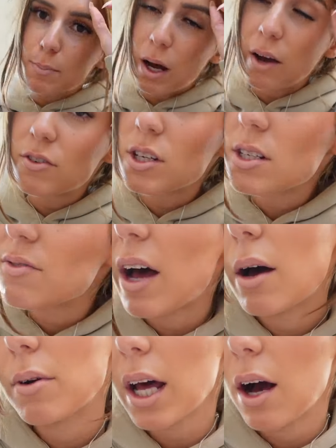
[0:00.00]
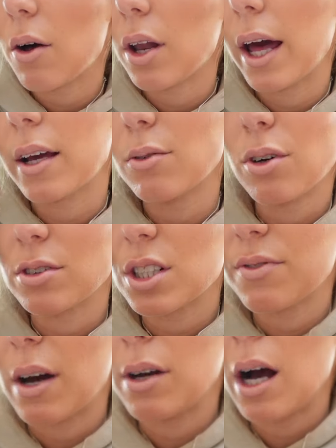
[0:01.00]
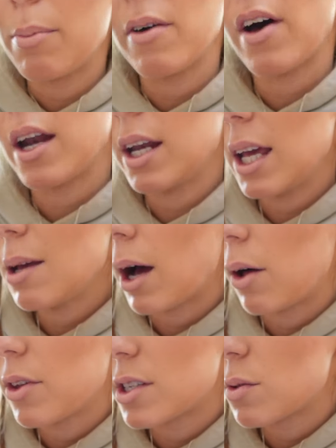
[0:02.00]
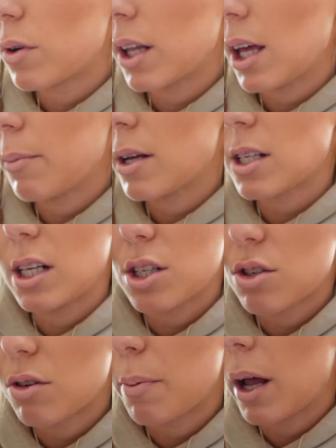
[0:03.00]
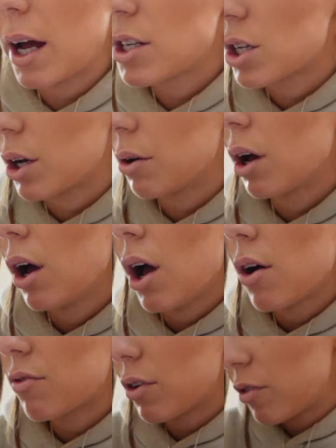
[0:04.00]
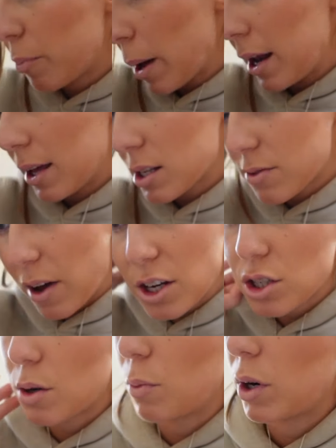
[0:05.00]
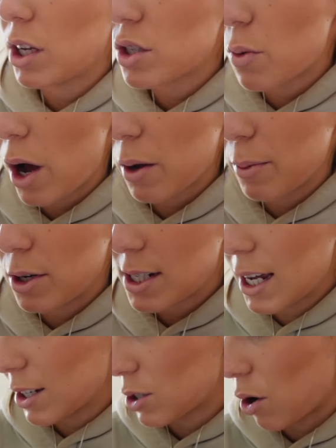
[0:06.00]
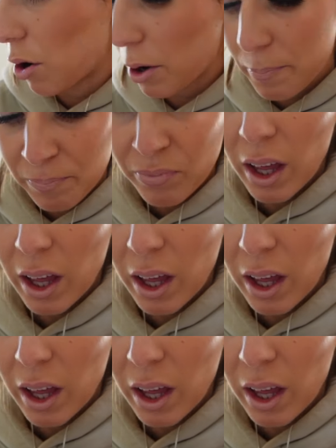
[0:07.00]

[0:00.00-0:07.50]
But I've just found out, like, not just found out, but I've had an email. This is one of the emails I needed to reply to. From Rebellious Fashion wanting to work me on a TikTok.